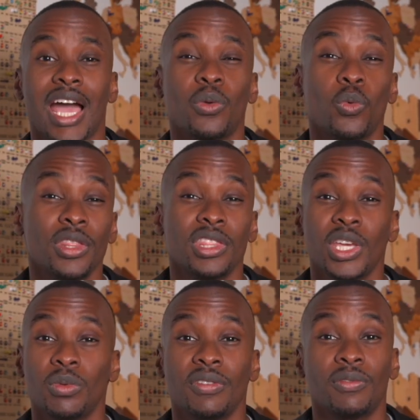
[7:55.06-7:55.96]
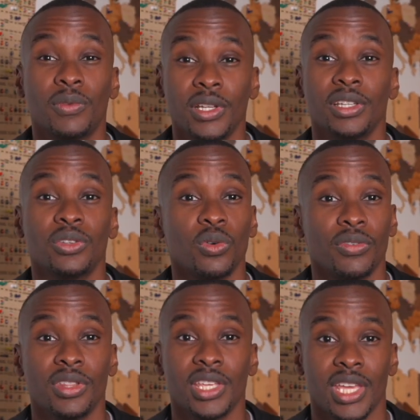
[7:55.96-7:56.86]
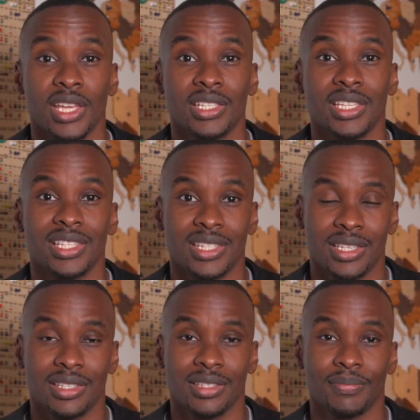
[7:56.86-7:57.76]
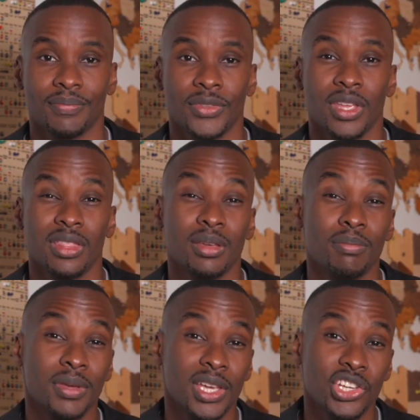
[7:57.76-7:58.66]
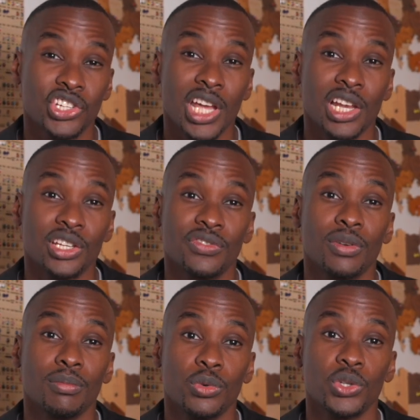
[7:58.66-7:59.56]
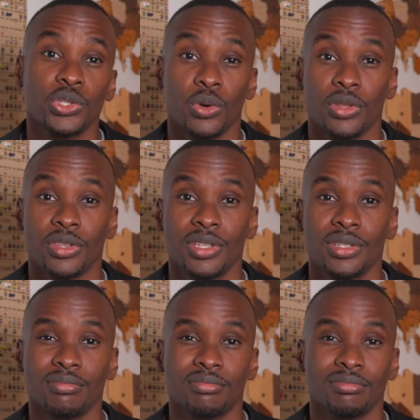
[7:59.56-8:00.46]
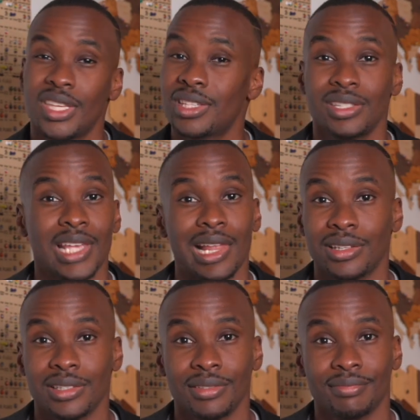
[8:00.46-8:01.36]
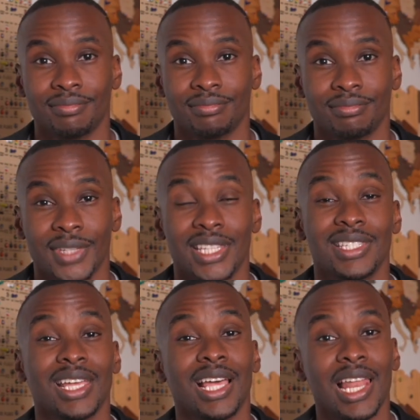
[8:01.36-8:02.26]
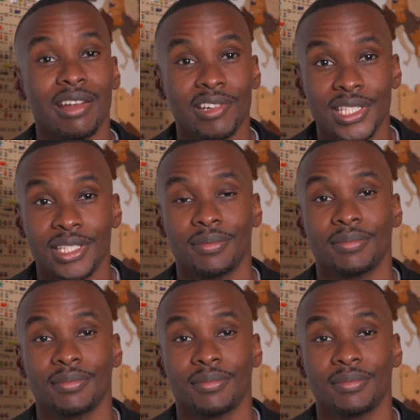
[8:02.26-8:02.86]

And one thing we've learned over the years is this: the biggest challenge for most authors isn't talent, it's clarity.